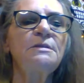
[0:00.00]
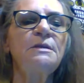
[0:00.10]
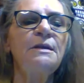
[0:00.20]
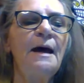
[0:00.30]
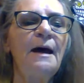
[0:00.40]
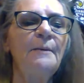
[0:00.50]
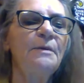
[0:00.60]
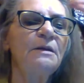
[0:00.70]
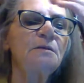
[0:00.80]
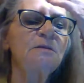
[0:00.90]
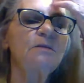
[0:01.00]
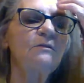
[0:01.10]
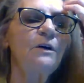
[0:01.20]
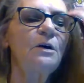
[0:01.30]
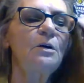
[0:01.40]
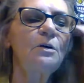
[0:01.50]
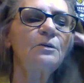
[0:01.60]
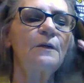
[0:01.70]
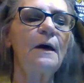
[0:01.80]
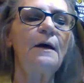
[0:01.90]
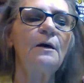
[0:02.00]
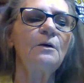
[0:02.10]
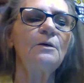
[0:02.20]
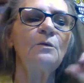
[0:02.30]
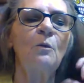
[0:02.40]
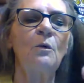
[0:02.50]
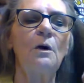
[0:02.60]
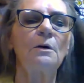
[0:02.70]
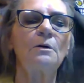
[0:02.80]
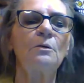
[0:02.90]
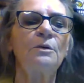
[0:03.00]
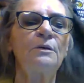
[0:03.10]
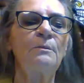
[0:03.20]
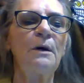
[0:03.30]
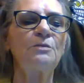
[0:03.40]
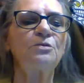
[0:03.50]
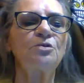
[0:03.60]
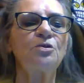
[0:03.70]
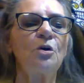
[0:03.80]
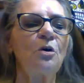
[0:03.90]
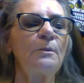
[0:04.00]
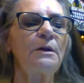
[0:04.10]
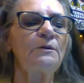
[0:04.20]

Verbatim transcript: inhabitants of earth, air, and water with the most charming